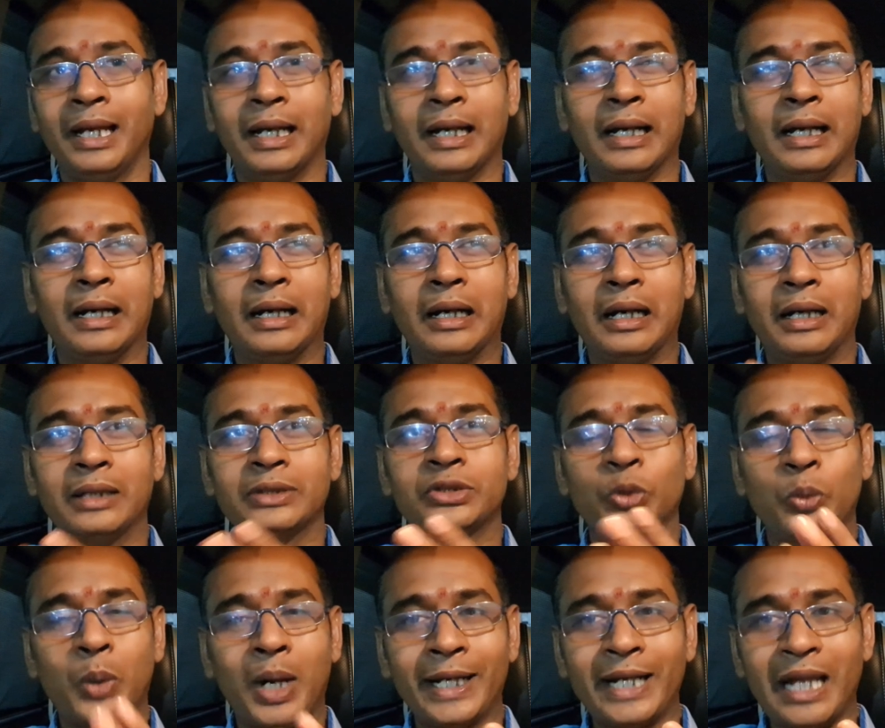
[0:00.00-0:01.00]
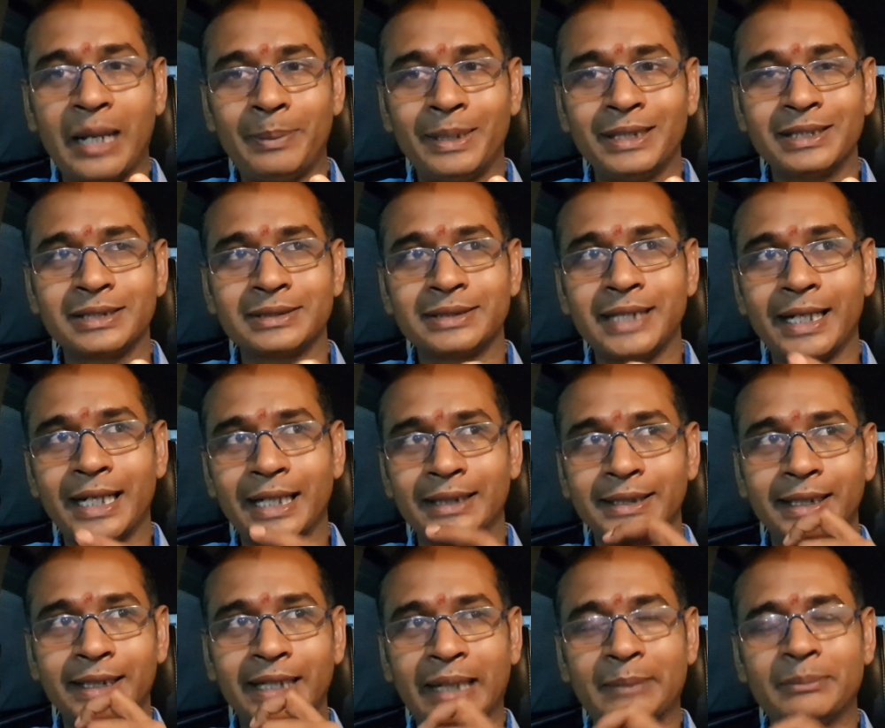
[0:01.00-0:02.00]
uh, so what happens is that
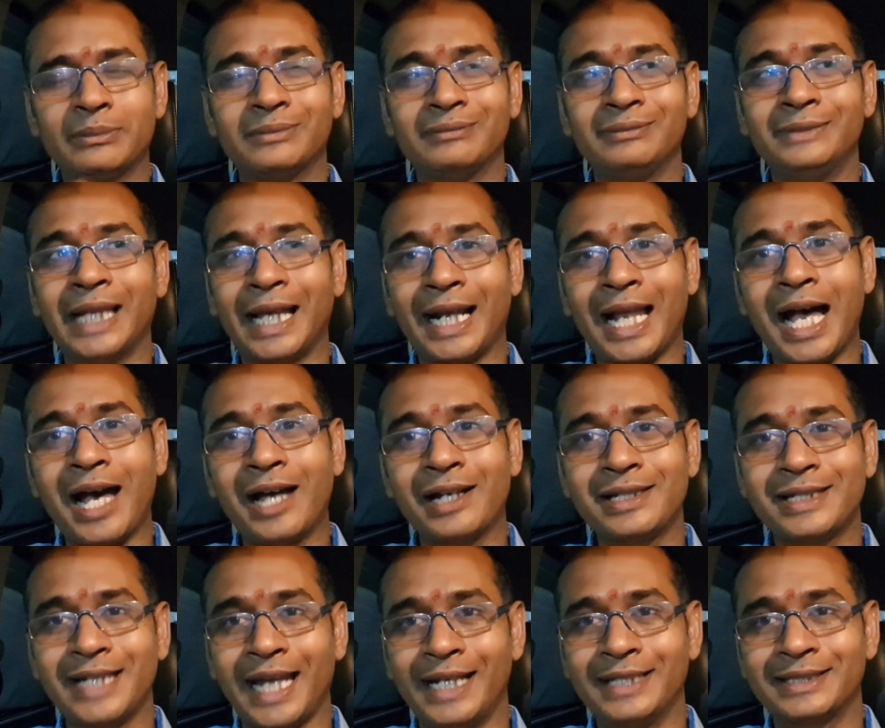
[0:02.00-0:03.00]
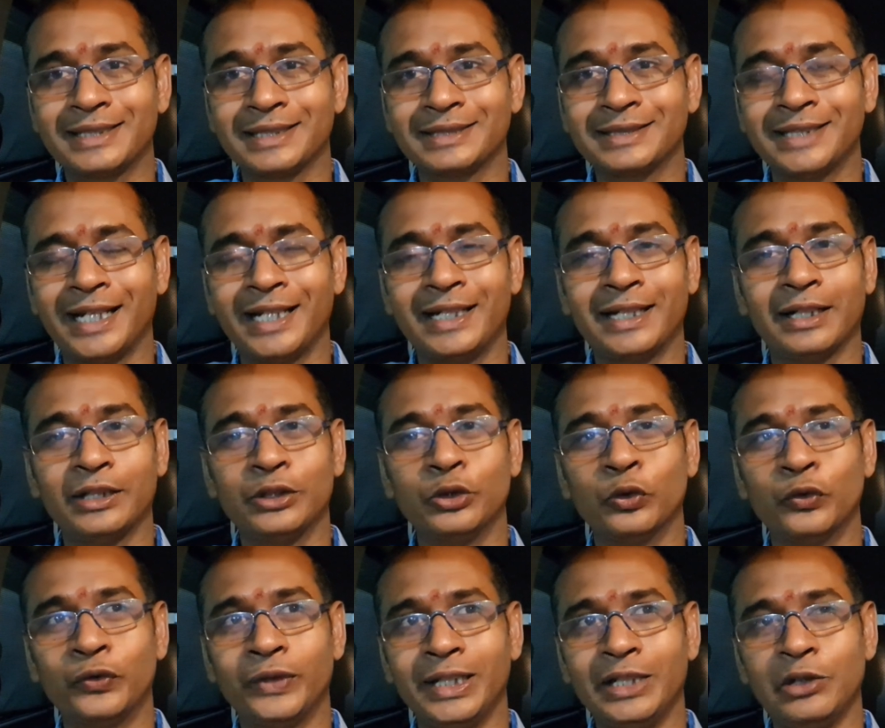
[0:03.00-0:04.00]
at that time there are chances that
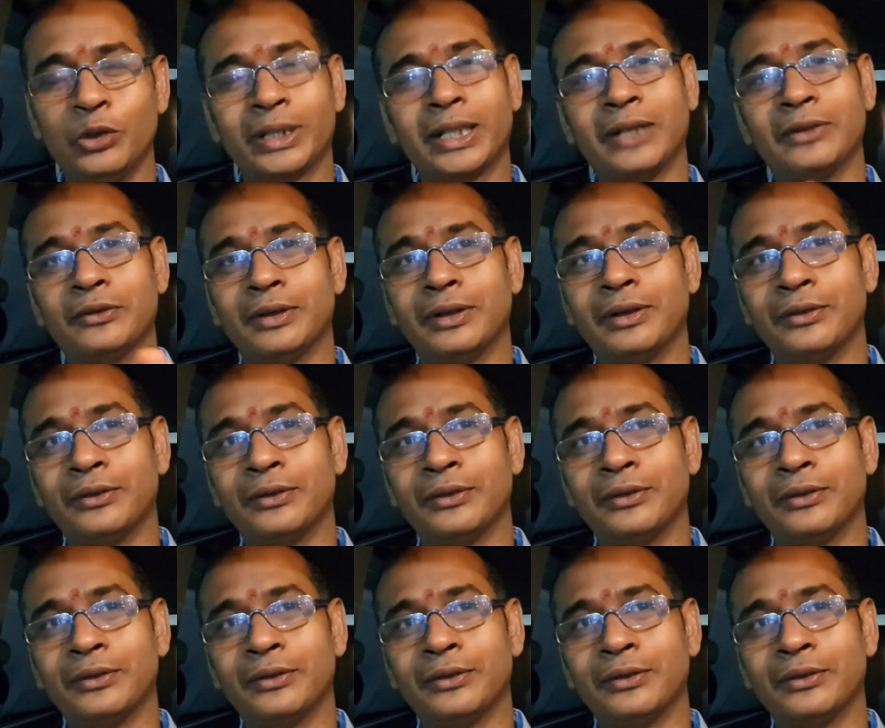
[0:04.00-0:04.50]
you feel okay